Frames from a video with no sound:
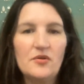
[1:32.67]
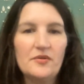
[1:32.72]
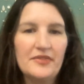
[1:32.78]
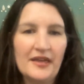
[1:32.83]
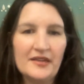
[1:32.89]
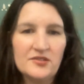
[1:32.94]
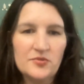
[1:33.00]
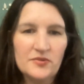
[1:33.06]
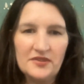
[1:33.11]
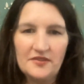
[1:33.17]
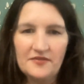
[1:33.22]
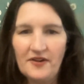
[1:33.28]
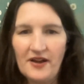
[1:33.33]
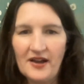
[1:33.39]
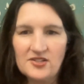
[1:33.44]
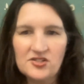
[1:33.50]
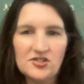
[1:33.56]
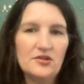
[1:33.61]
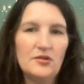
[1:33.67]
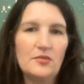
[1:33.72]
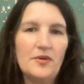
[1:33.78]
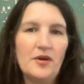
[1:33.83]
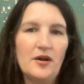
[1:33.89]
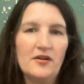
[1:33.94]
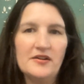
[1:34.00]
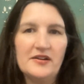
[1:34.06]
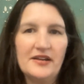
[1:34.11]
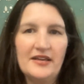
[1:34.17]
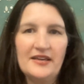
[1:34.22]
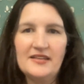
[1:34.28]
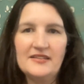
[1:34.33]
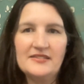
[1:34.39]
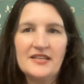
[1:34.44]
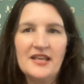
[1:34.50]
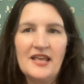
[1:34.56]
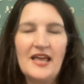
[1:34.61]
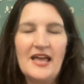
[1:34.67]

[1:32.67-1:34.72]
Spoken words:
that's what the fractional part is.